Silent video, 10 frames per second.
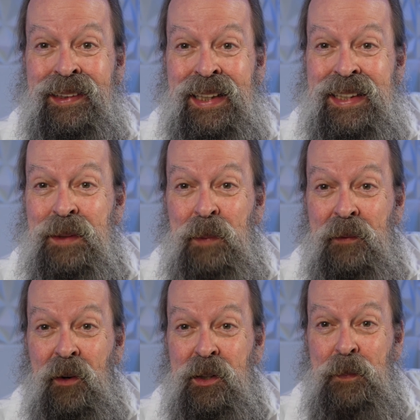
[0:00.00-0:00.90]
This is my
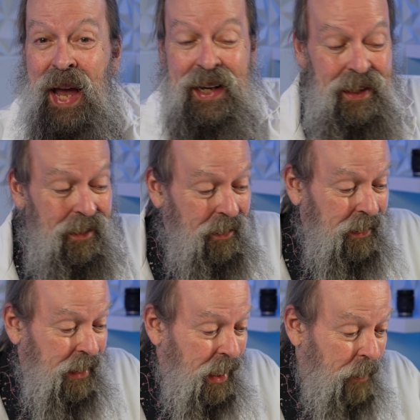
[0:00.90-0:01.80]
first Mac in a
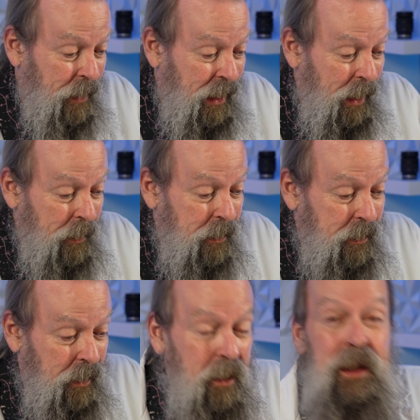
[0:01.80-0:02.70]
long time and I
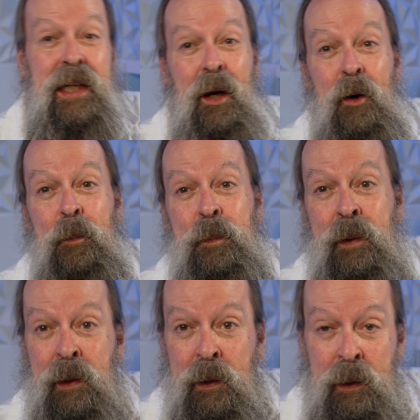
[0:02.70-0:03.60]
certainly hope
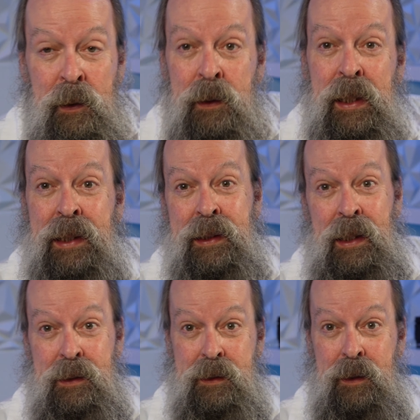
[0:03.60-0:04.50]
that
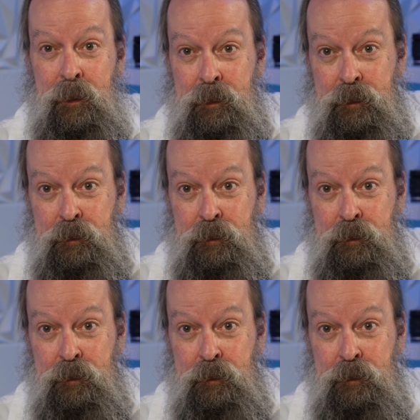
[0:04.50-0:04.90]
there's some,